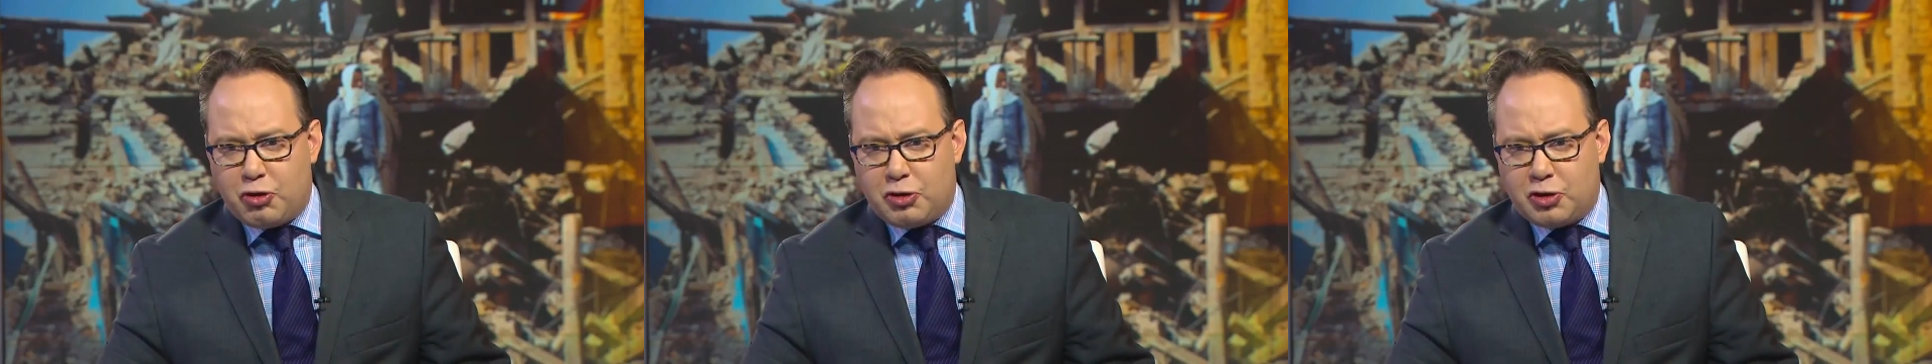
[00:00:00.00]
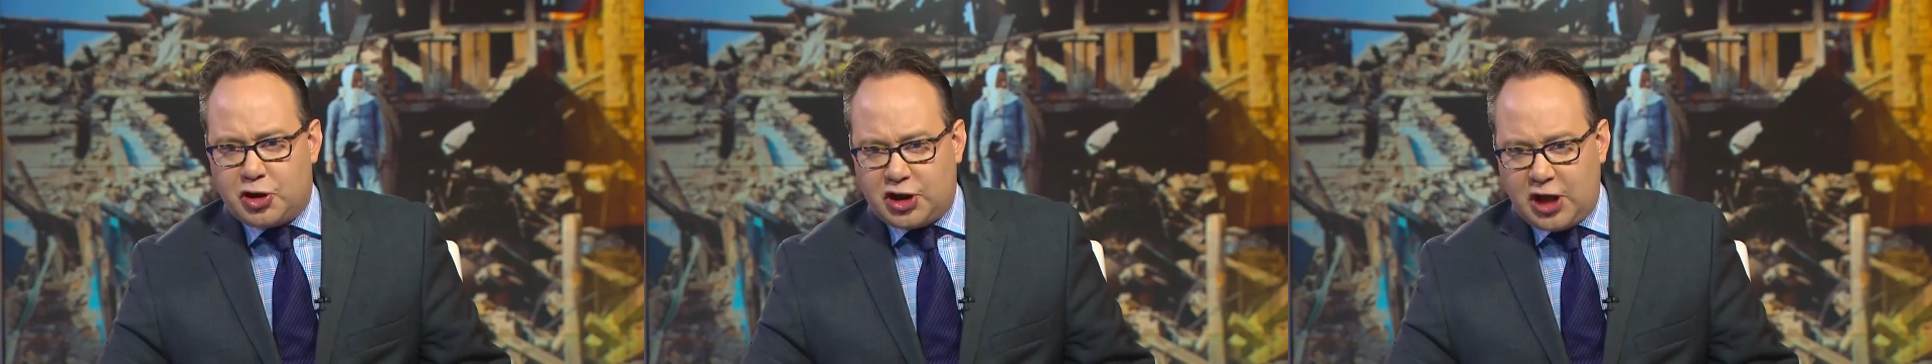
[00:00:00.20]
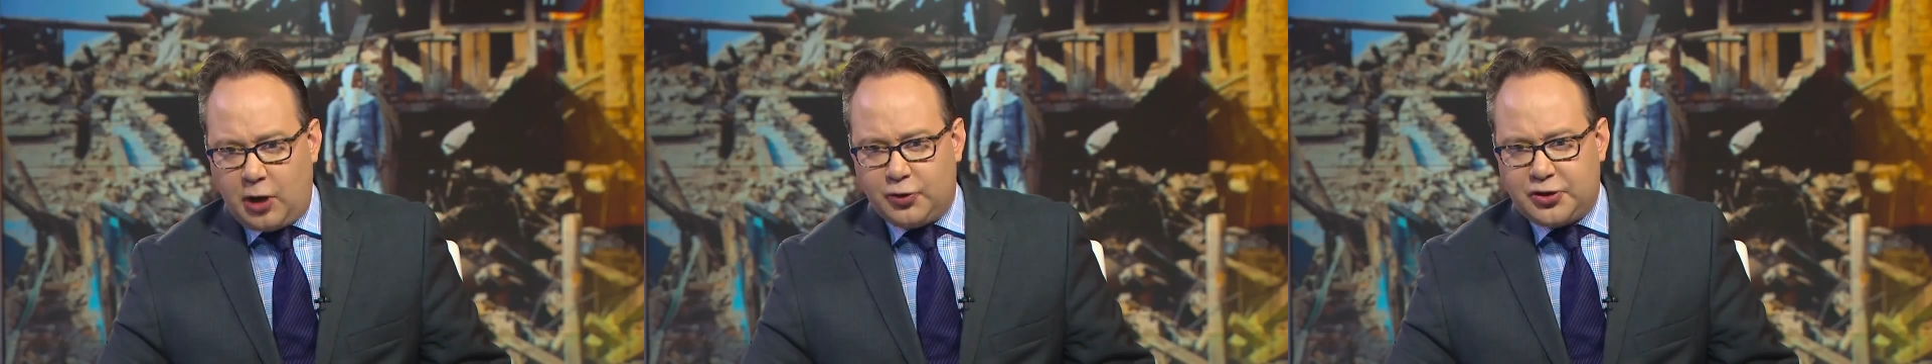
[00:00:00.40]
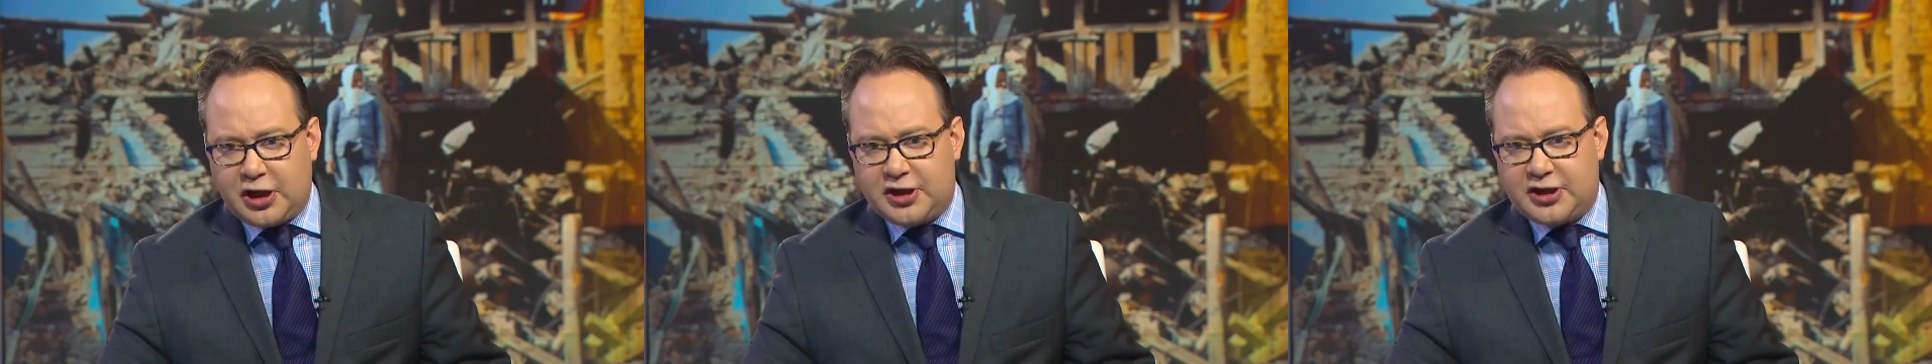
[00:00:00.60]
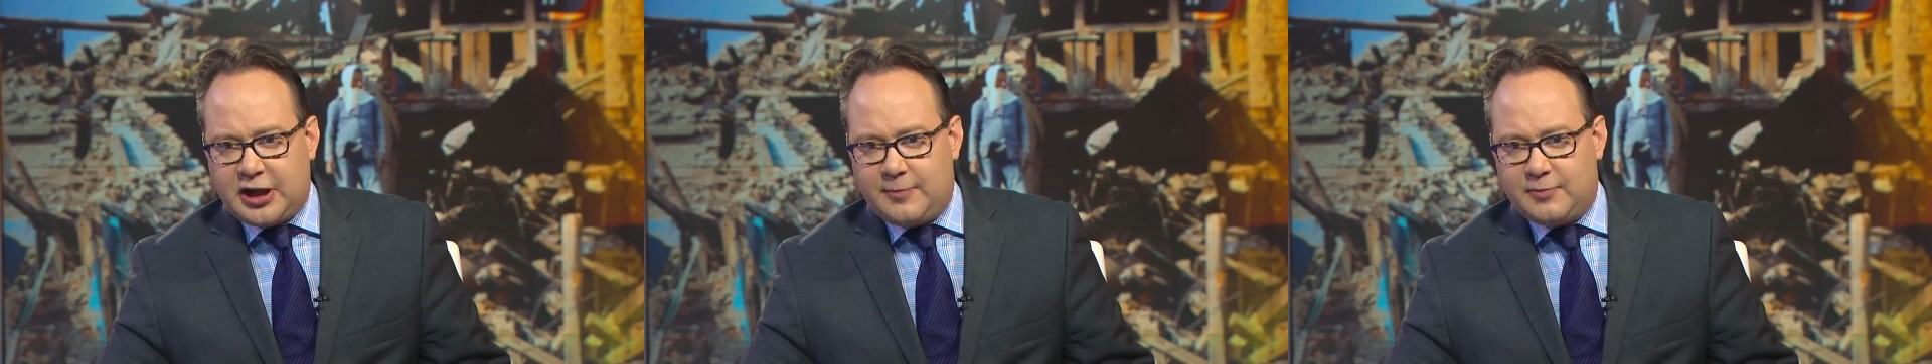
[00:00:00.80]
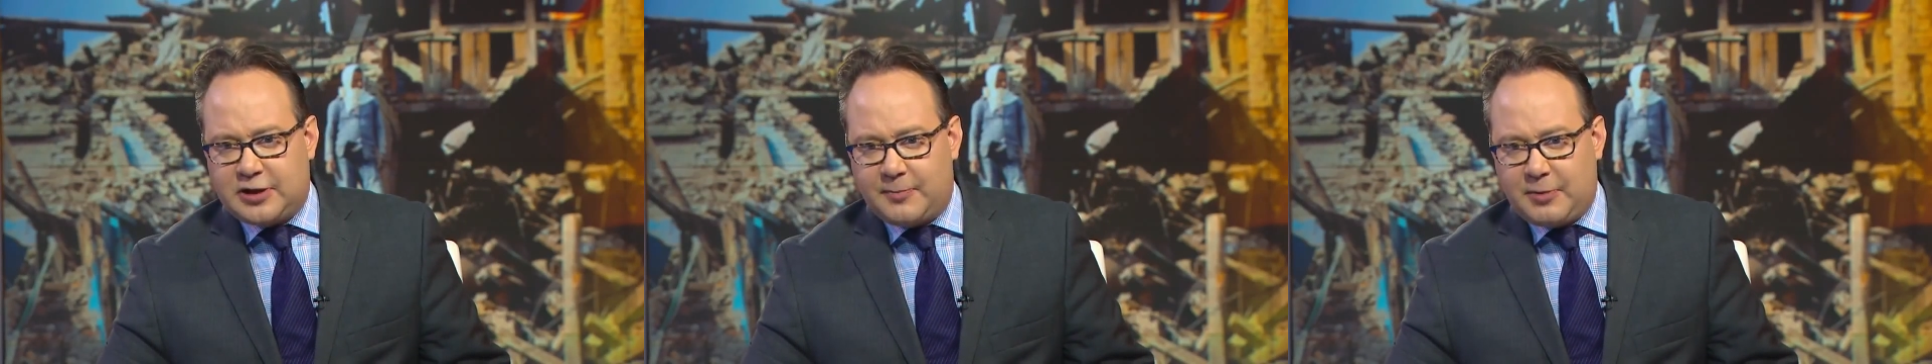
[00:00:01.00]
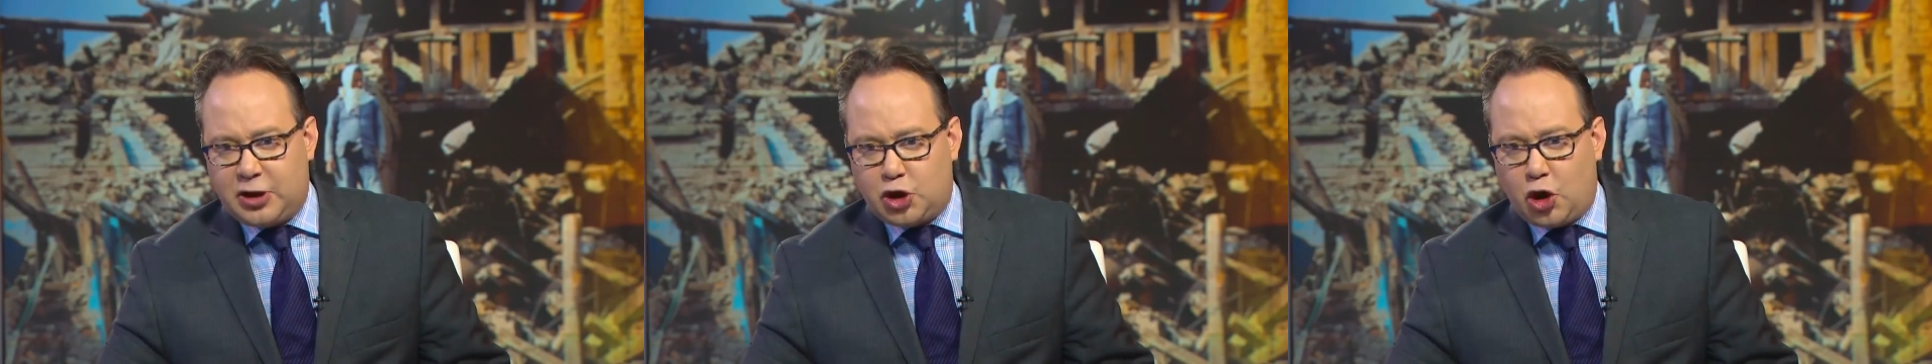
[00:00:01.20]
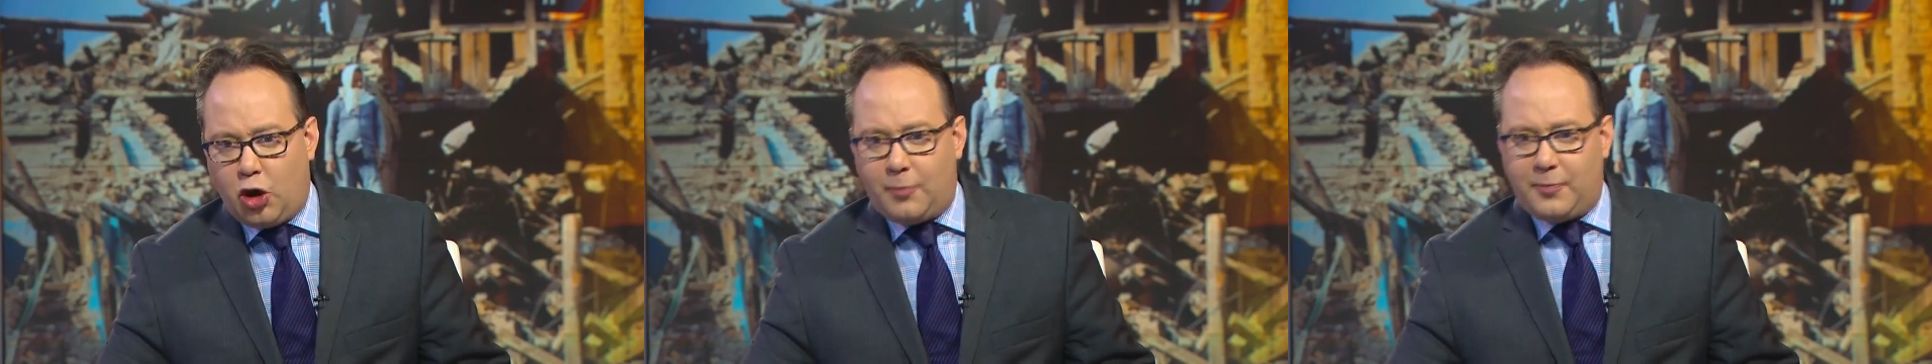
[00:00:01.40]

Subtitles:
shelter seems to be top